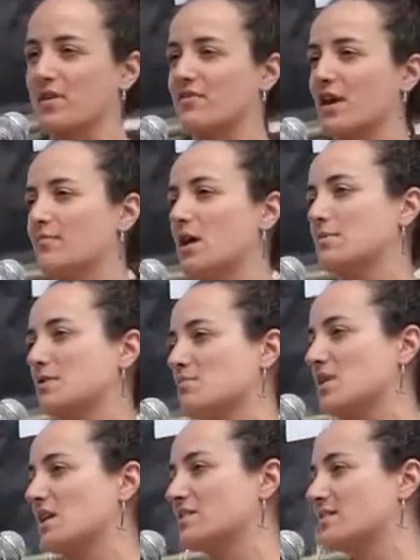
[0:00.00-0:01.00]
have come up to
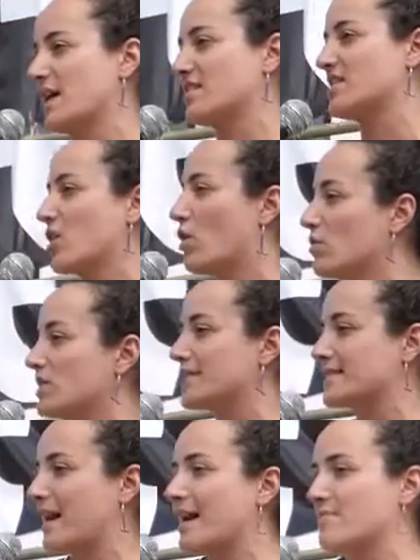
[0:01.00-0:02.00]
me and said the only
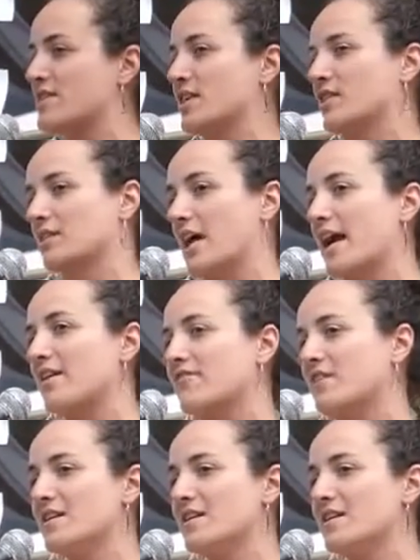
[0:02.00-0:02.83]
time in their life